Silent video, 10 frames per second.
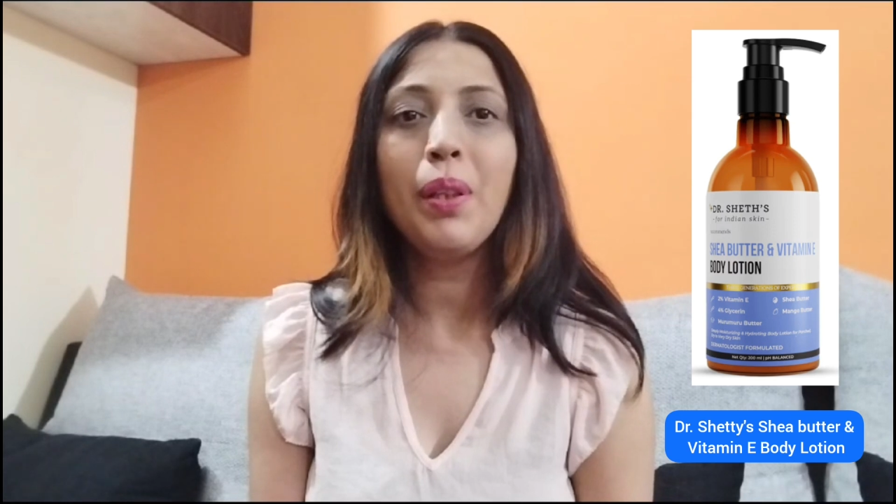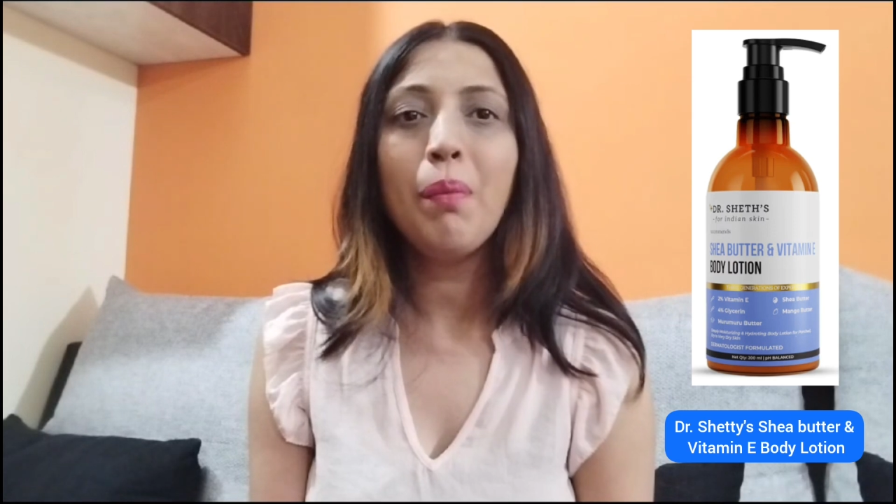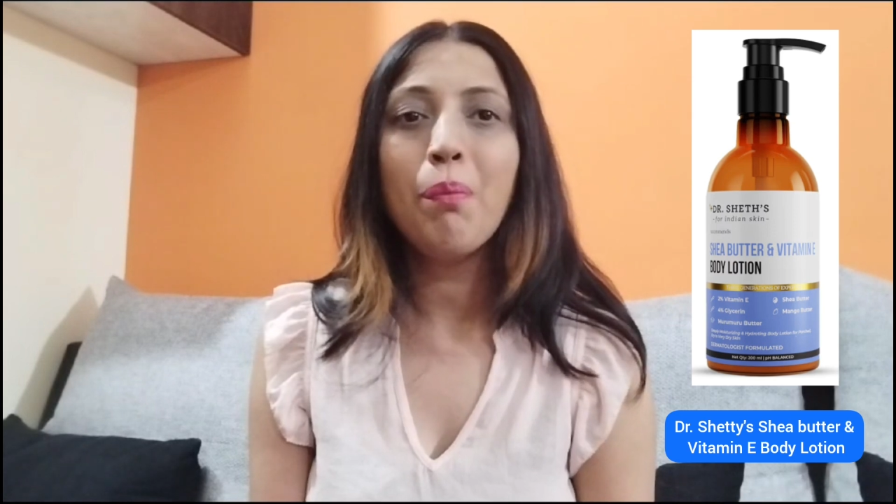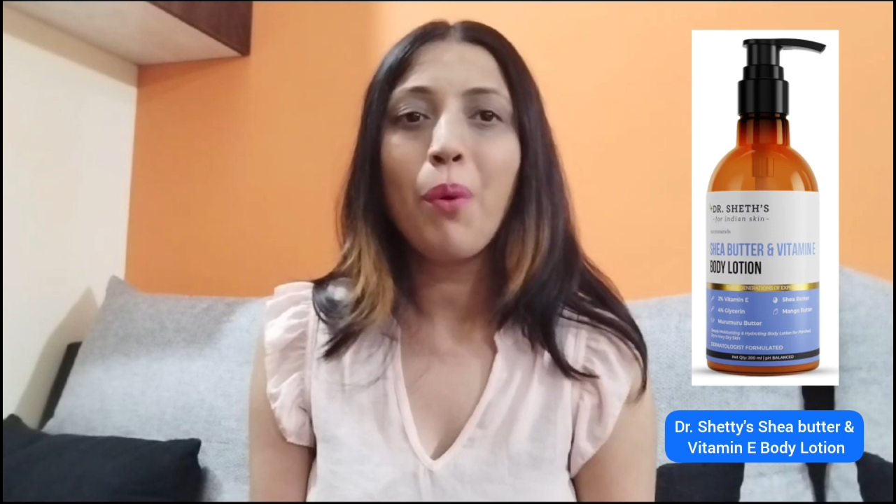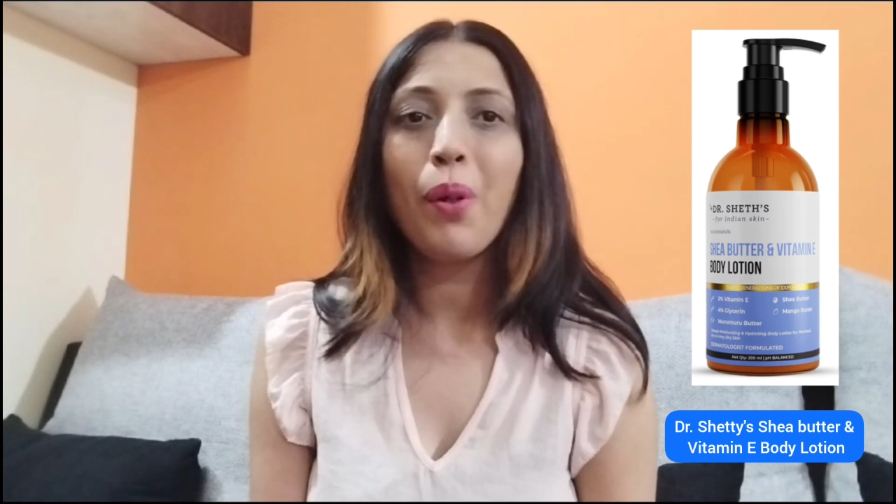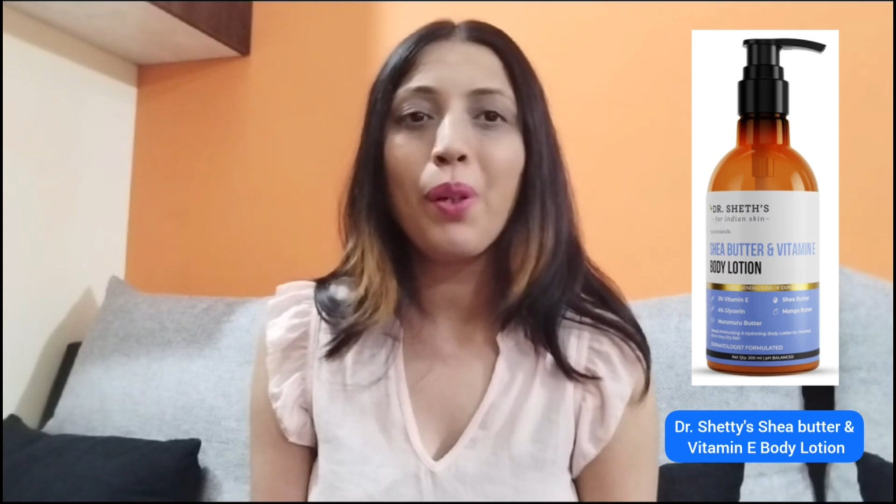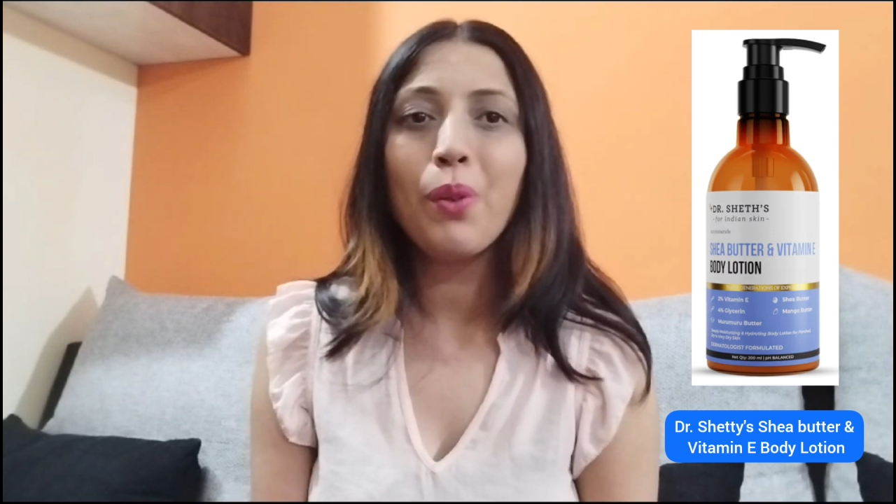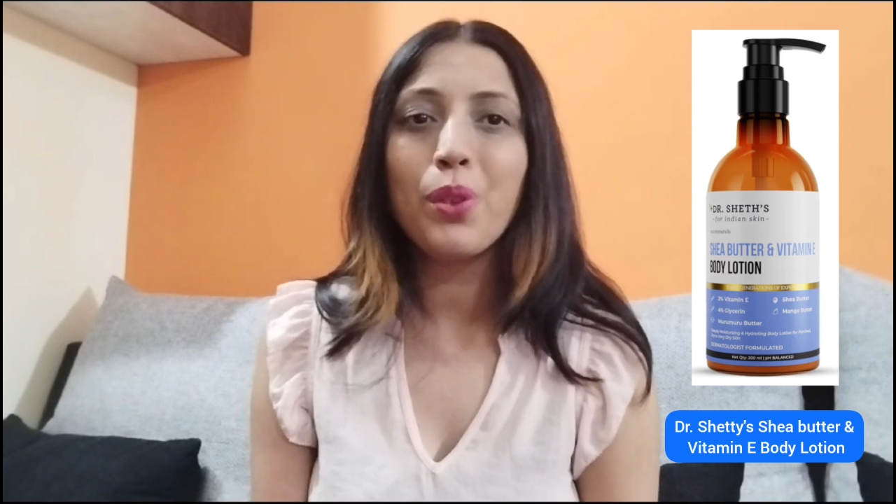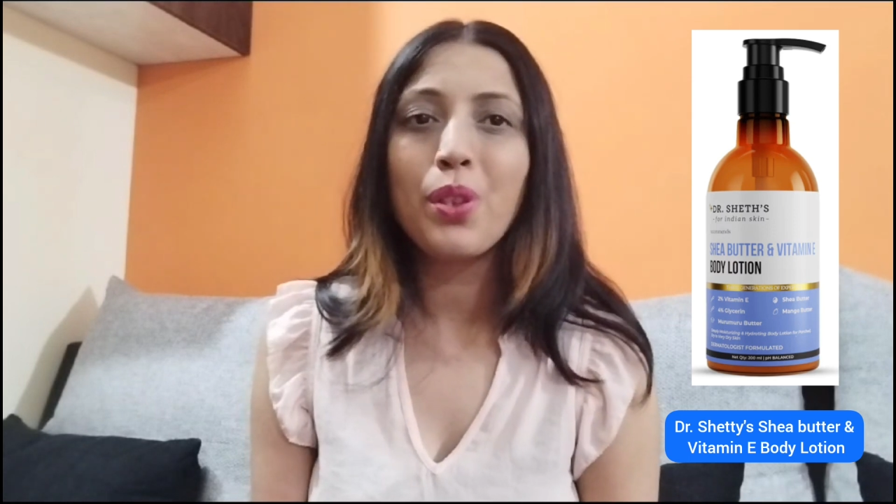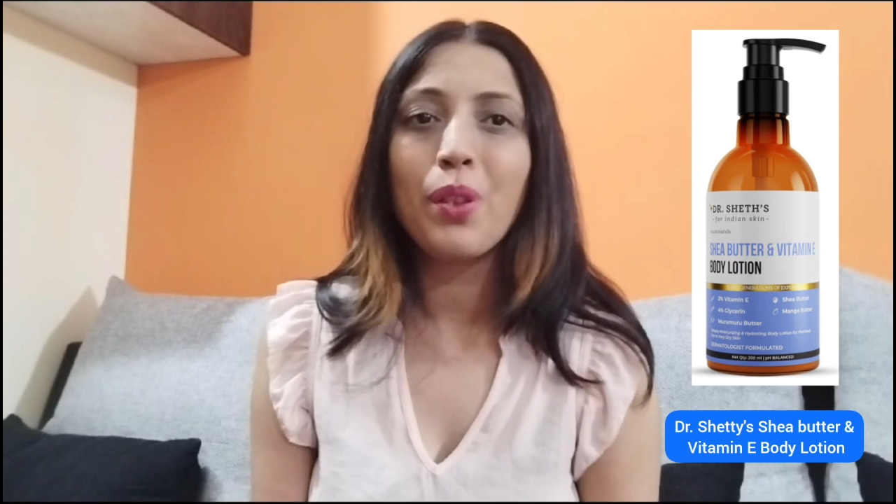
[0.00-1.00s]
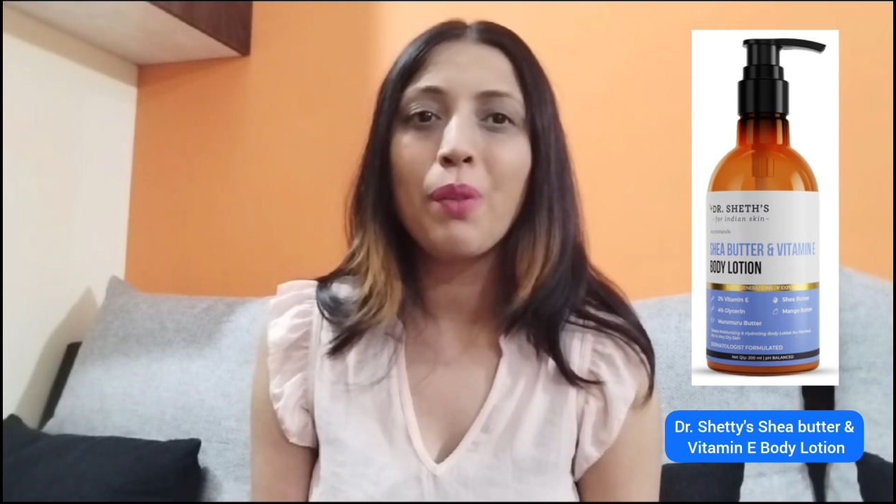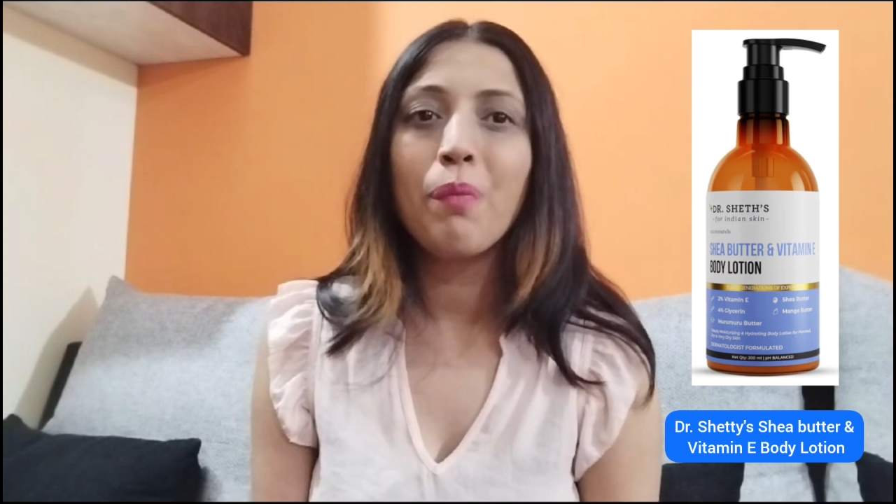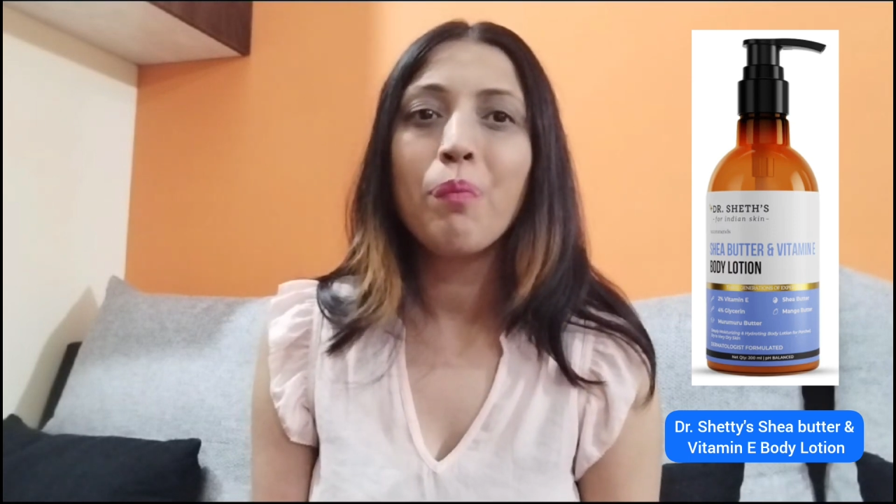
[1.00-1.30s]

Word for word: E Body Lotion.